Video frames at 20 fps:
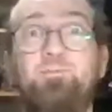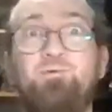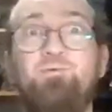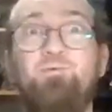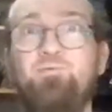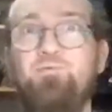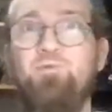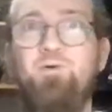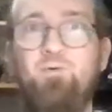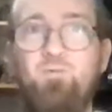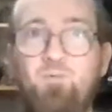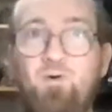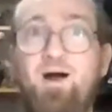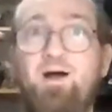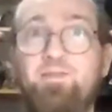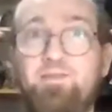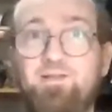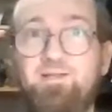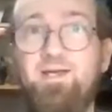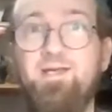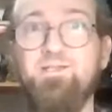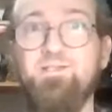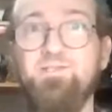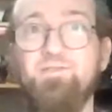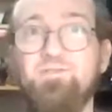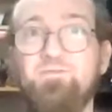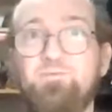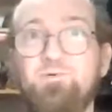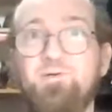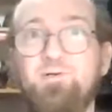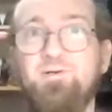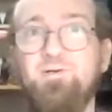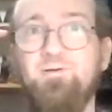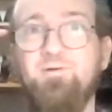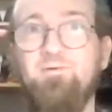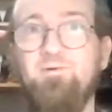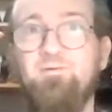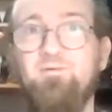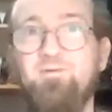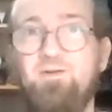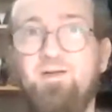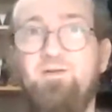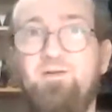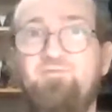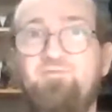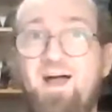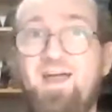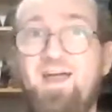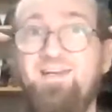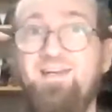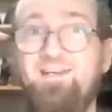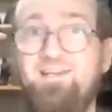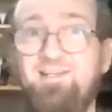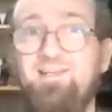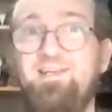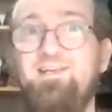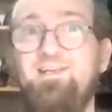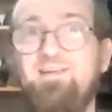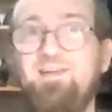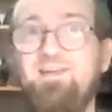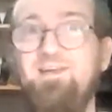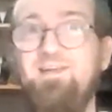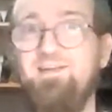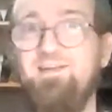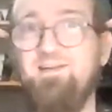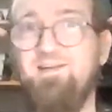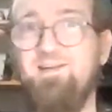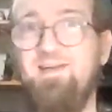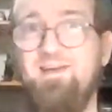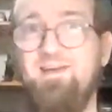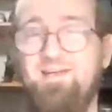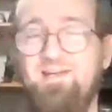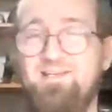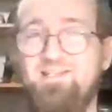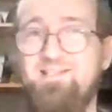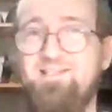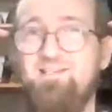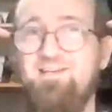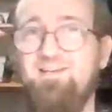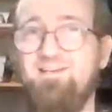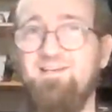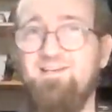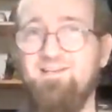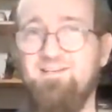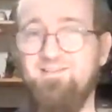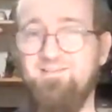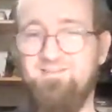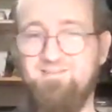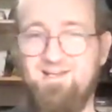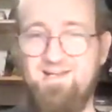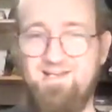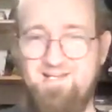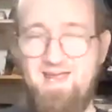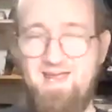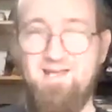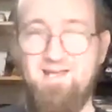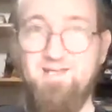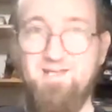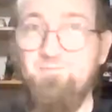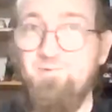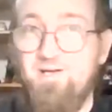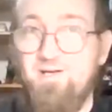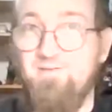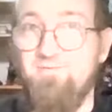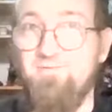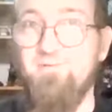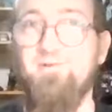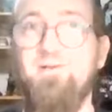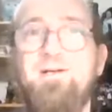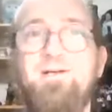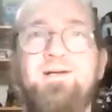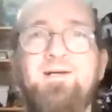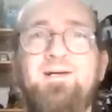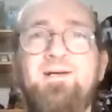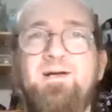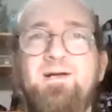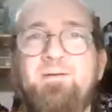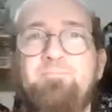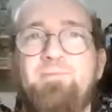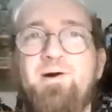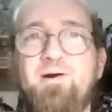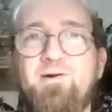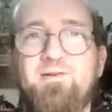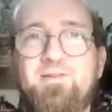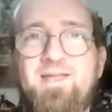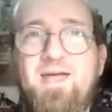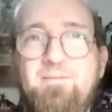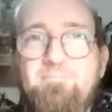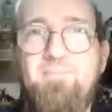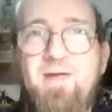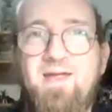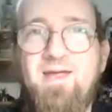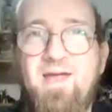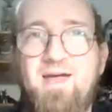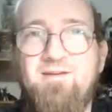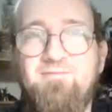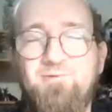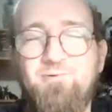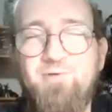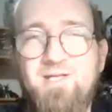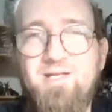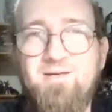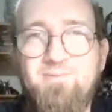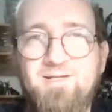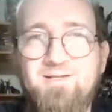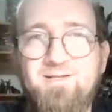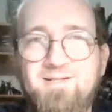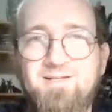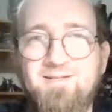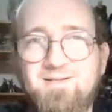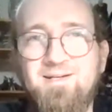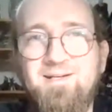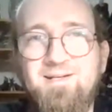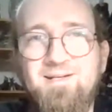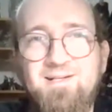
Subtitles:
move while the lasers were finally attacking whatever part that may have leukemia in it.